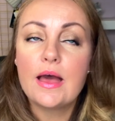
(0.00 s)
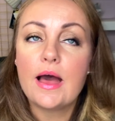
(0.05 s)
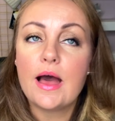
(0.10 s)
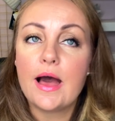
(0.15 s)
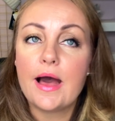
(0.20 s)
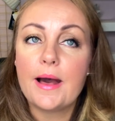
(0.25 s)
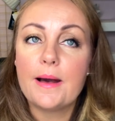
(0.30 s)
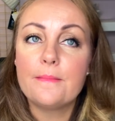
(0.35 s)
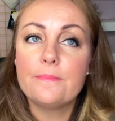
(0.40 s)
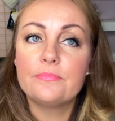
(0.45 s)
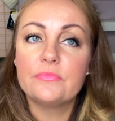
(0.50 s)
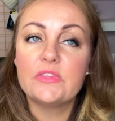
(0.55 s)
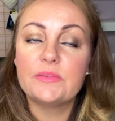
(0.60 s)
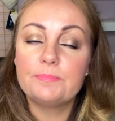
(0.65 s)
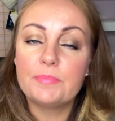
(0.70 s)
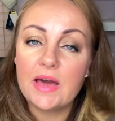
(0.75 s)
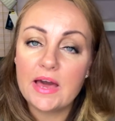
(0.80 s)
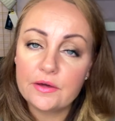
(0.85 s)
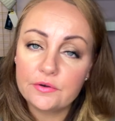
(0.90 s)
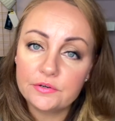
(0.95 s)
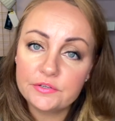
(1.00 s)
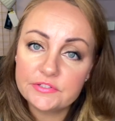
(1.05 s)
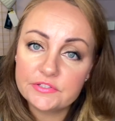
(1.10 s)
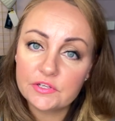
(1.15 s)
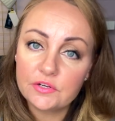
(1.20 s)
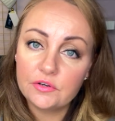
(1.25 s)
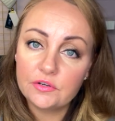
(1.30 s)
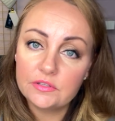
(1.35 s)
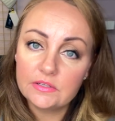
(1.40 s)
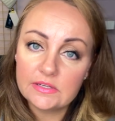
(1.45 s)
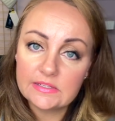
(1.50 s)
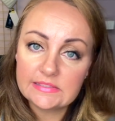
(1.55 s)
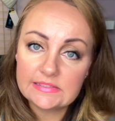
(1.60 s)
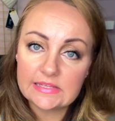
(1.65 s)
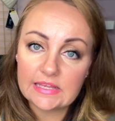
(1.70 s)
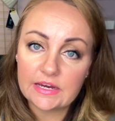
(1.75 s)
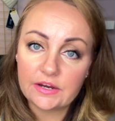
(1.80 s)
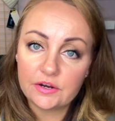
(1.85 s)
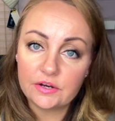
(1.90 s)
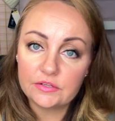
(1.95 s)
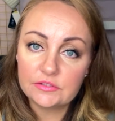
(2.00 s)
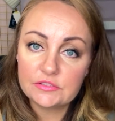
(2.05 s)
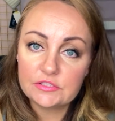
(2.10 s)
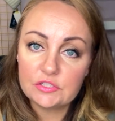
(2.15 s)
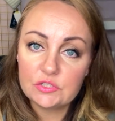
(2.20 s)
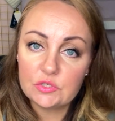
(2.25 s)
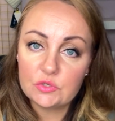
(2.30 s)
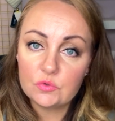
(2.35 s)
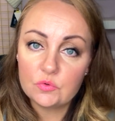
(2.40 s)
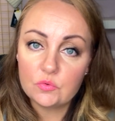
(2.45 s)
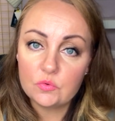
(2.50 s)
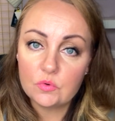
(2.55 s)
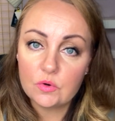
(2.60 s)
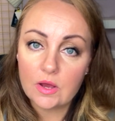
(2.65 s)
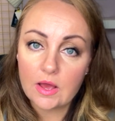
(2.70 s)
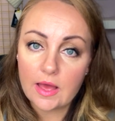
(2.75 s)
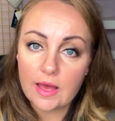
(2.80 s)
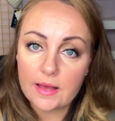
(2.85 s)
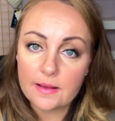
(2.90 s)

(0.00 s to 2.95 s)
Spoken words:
The powder skirt is there to,